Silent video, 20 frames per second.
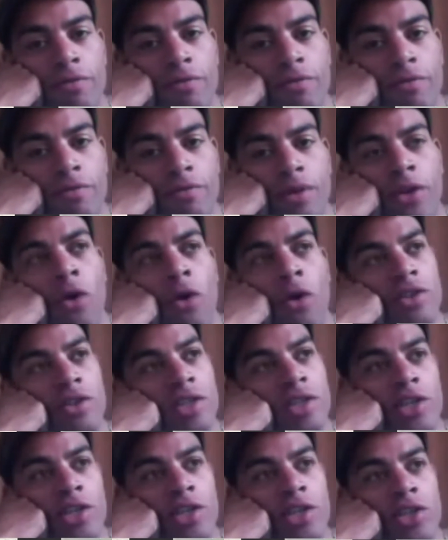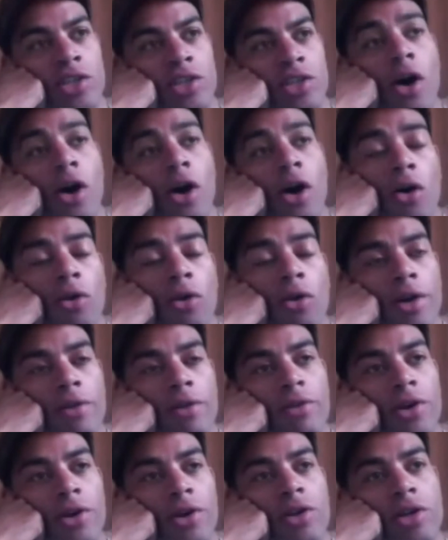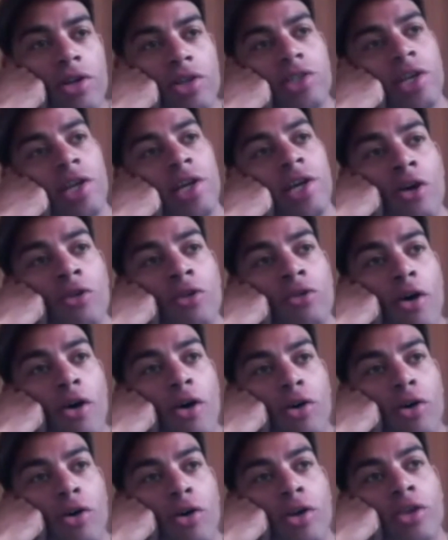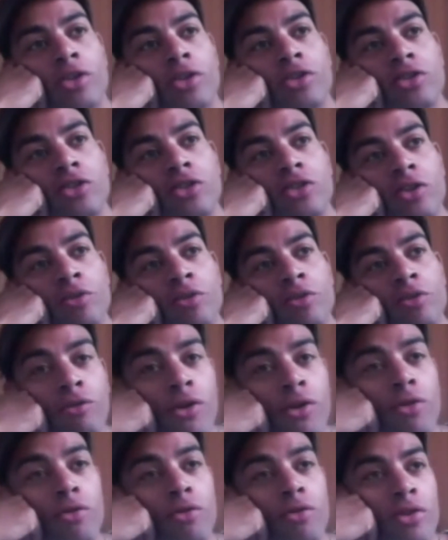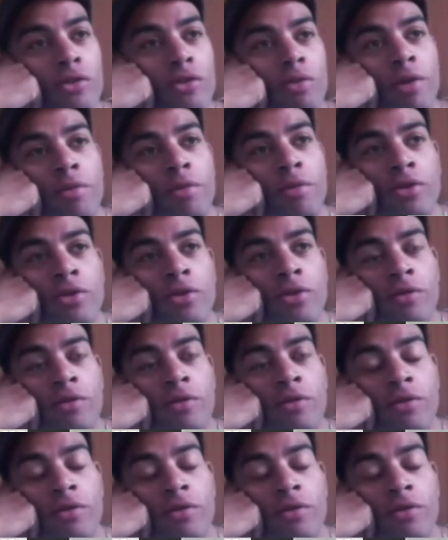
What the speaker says: And the obvious thing is to say, oh, look, let's set it in a hotel. There's so many different rooms with different people.